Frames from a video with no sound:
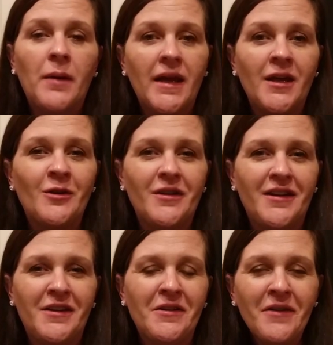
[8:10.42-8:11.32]
But
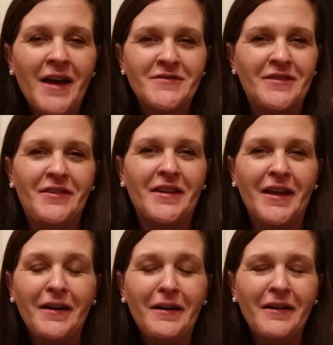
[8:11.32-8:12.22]
you don't have to feel
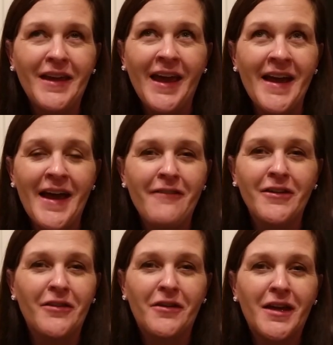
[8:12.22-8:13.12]
like, oh, I can't have
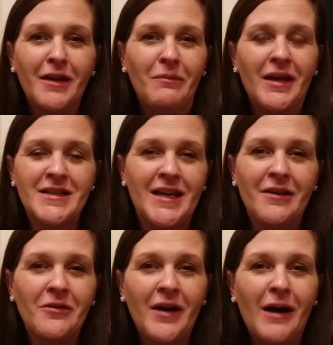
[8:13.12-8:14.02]
another kid because I
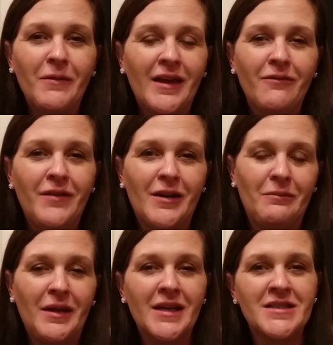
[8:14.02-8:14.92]
don't know how we can feed
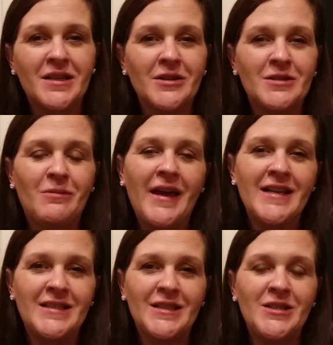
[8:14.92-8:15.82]
them, because there's
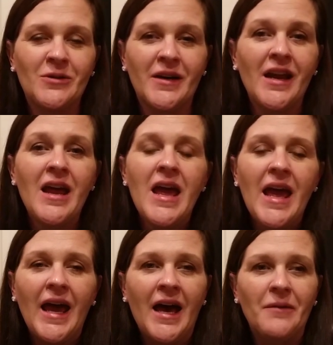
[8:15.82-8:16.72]
ways to do it.
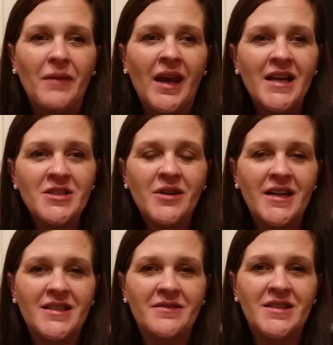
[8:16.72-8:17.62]
And as you
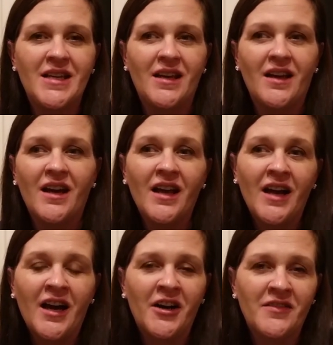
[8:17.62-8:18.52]
guys have seen,
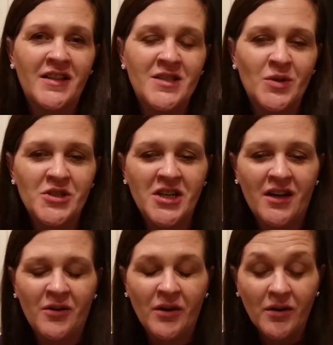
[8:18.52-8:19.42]

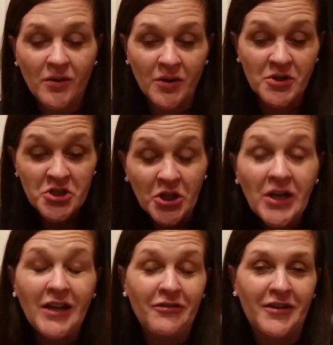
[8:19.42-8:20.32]
our
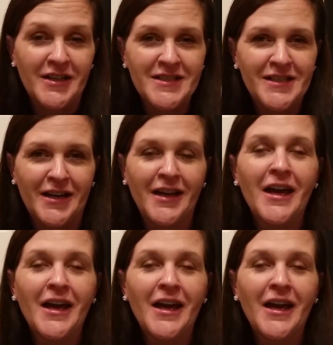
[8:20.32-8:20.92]
journey for us,